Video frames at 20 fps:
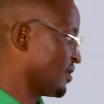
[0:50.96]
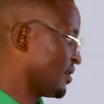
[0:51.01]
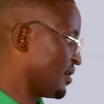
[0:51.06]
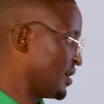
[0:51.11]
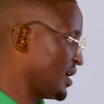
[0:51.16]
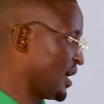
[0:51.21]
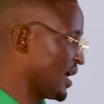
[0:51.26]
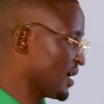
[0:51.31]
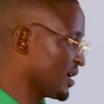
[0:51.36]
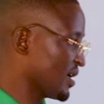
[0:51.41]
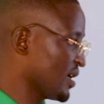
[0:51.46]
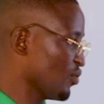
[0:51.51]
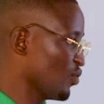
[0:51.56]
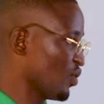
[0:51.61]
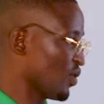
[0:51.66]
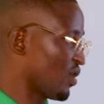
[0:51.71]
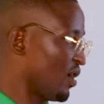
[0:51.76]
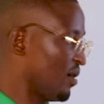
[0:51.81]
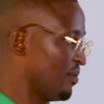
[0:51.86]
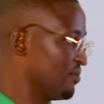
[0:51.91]
Here again,
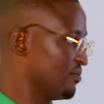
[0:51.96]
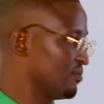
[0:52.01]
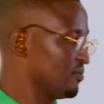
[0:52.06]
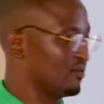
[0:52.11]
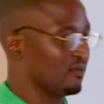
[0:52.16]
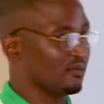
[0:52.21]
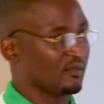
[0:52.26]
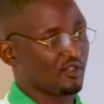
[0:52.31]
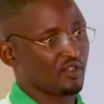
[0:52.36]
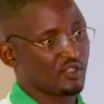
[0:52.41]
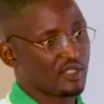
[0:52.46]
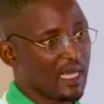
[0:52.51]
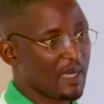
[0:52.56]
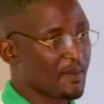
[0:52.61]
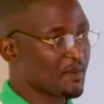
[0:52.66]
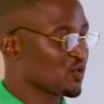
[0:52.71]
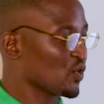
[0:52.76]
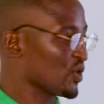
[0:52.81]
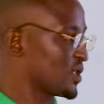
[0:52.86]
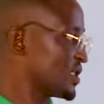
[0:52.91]
we come to
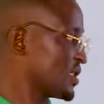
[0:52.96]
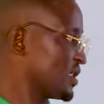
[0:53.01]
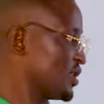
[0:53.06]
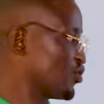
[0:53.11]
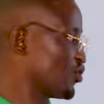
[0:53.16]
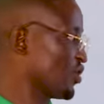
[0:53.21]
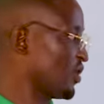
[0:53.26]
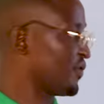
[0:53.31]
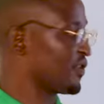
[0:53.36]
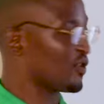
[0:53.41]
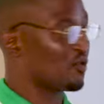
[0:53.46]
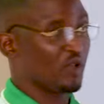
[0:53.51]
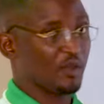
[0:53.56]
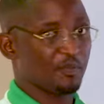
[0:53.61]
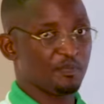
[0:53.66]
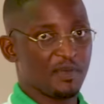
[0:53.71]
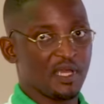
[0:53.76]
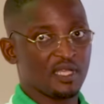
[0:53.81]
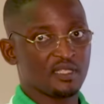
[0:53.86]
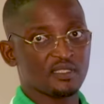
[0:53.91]
terms with issue of
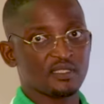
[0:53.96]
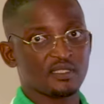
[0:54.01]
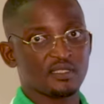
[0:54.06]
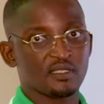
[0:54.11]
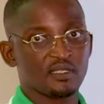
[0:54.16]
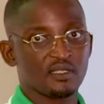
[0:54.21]
equipment.